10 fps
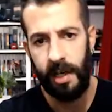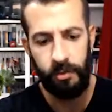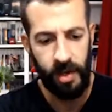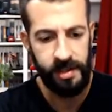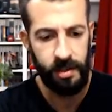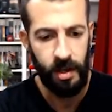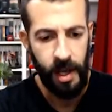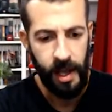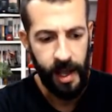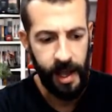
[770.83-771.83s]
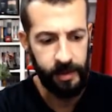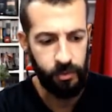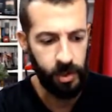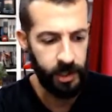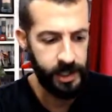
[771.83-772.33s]
Reznor had
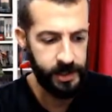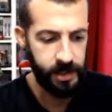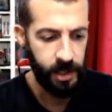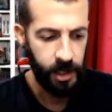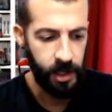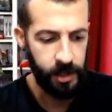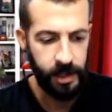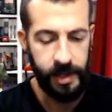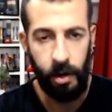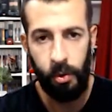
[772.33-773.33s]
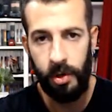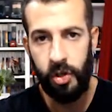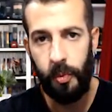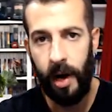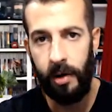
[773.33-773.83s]
released the Downward
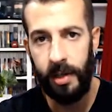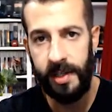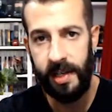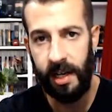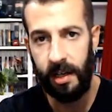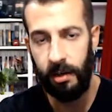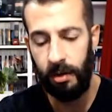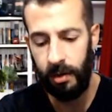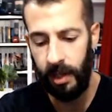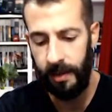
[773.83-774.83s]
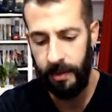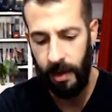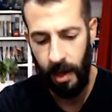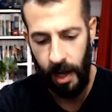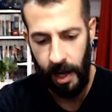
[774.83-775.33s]
Spiral, his second long-length
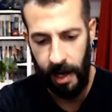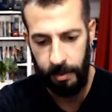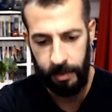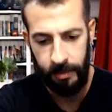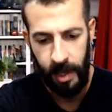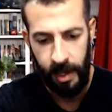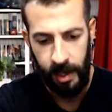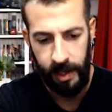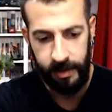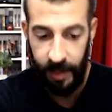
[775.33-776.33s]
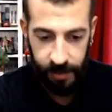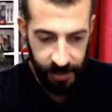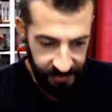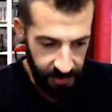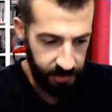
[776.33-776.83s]
album, and then he
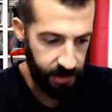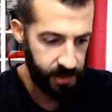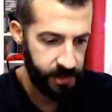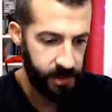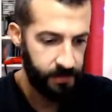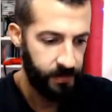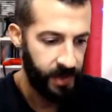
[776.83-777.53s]
did this.